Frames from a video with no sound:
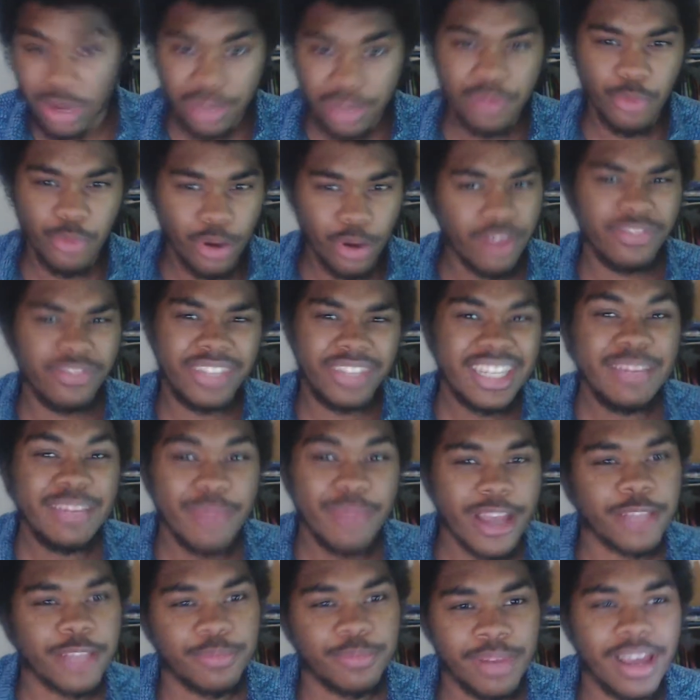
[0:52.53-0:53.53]
of the
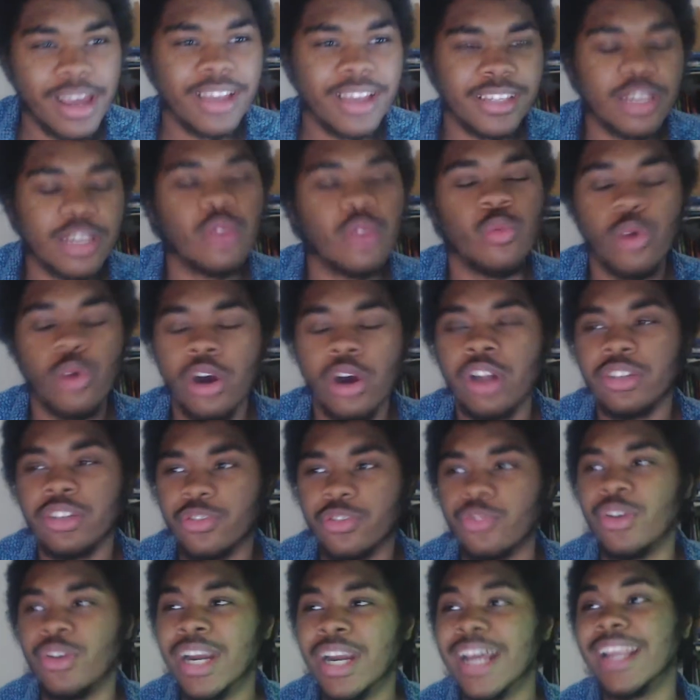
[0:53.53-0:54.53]
best players in the world,
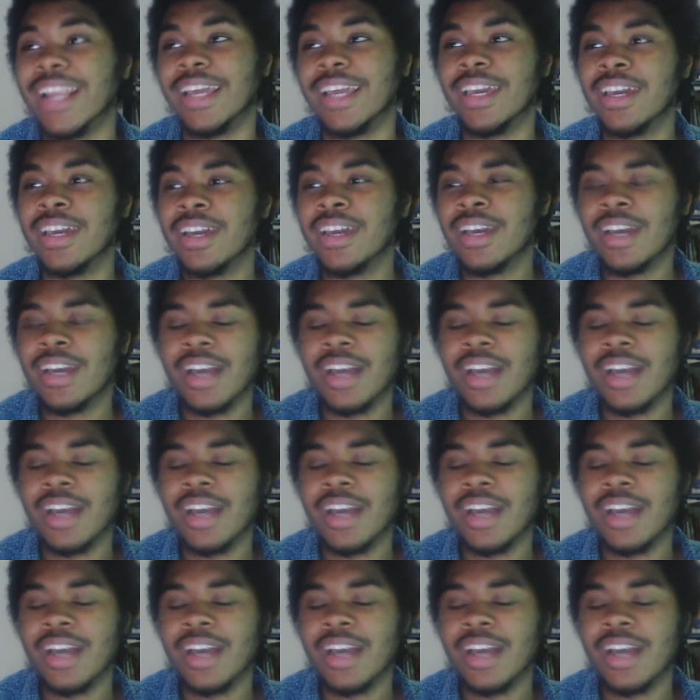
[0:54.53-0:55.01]
really.